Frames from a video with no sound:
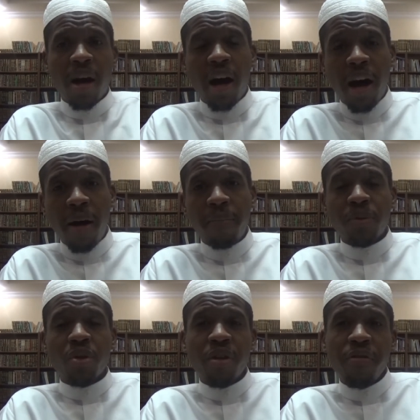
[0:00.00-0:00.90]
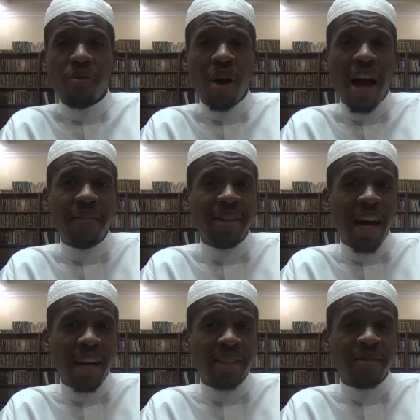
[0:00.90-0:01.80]
Um, so therefore, having
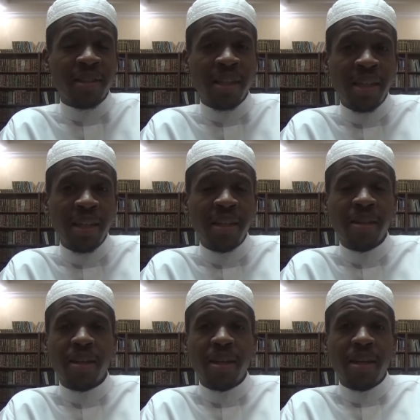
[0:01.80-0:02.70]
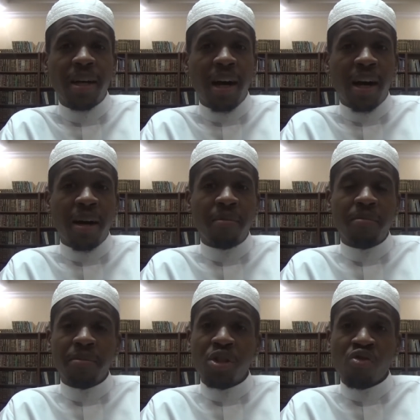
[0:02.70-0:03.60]
knowledge of the deen,
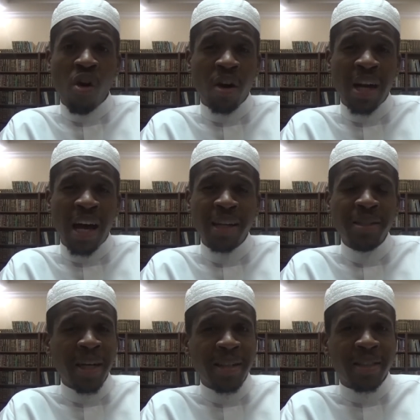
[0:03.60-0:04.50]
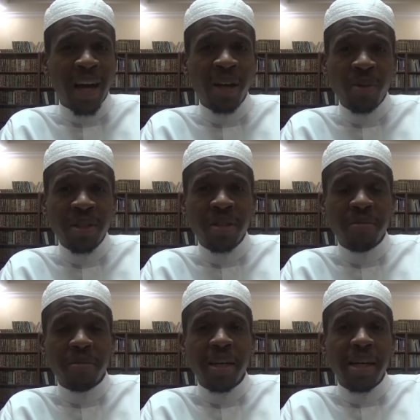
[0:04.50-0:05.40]
um, strong knowledge, insight,
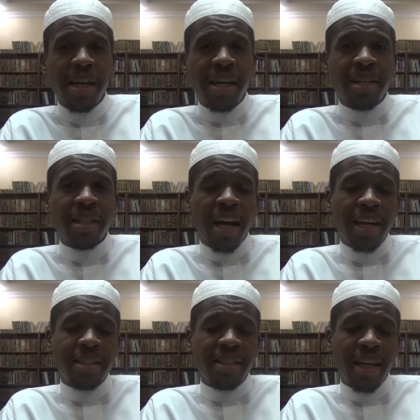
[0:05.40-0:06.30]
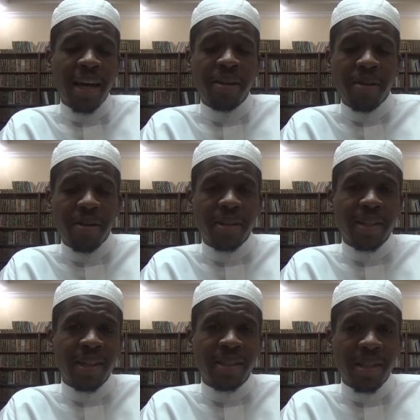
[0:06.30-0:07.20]
wisdom is a standard
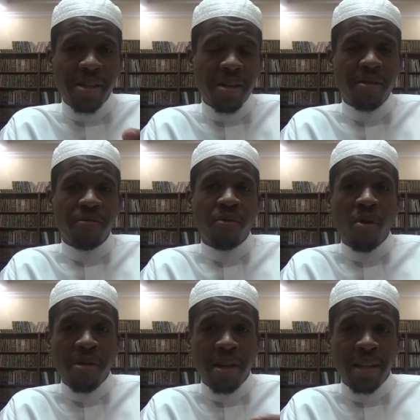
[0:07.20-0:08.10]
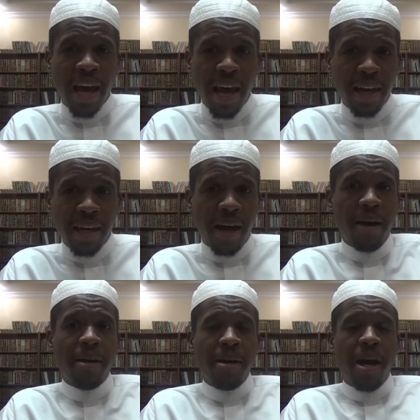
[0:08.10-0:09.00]
condition for the da'iyah
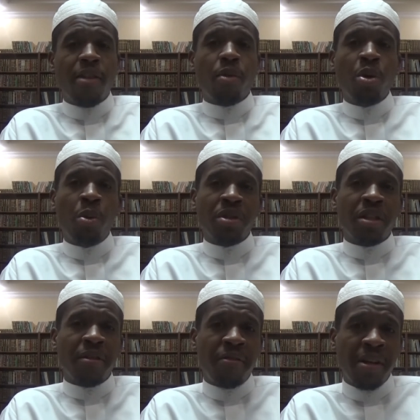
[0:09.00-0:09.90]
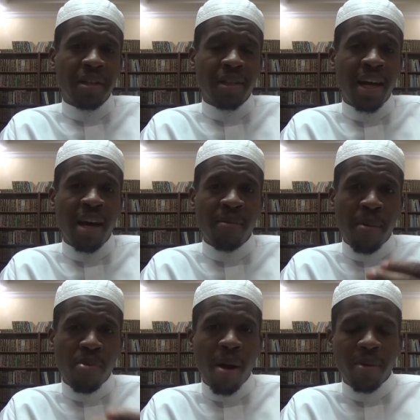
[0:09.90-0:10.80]
and the one who wants to defend Islam
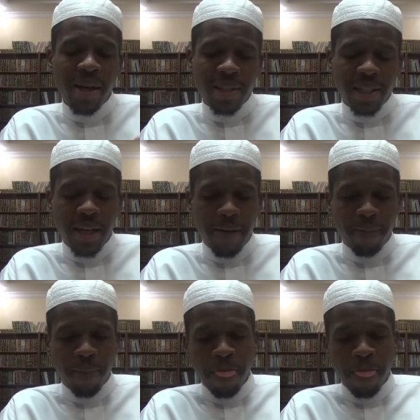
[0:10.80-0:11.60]
and propagate Islam.